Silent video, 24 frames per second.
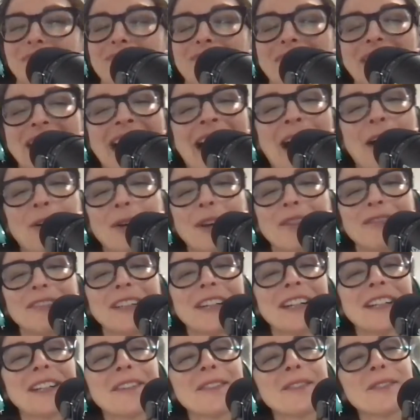However,
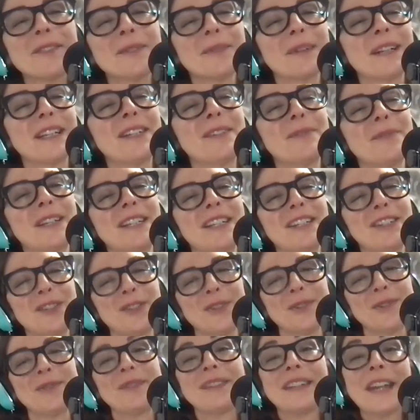another
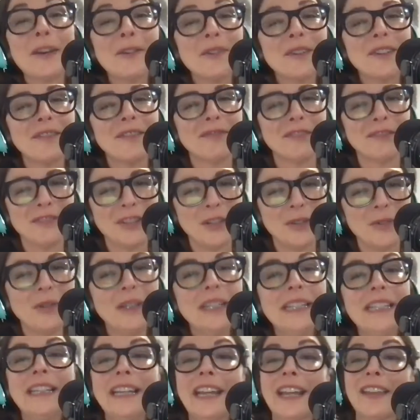2022 narrative review
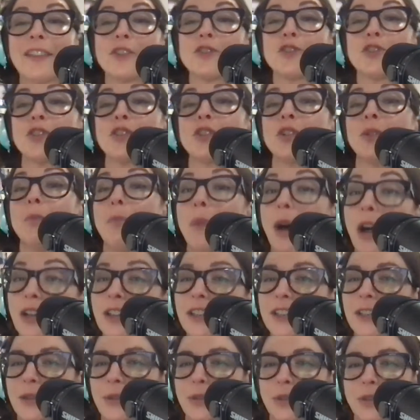in the journal
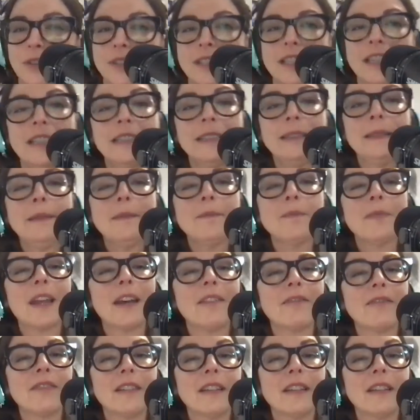Molecules of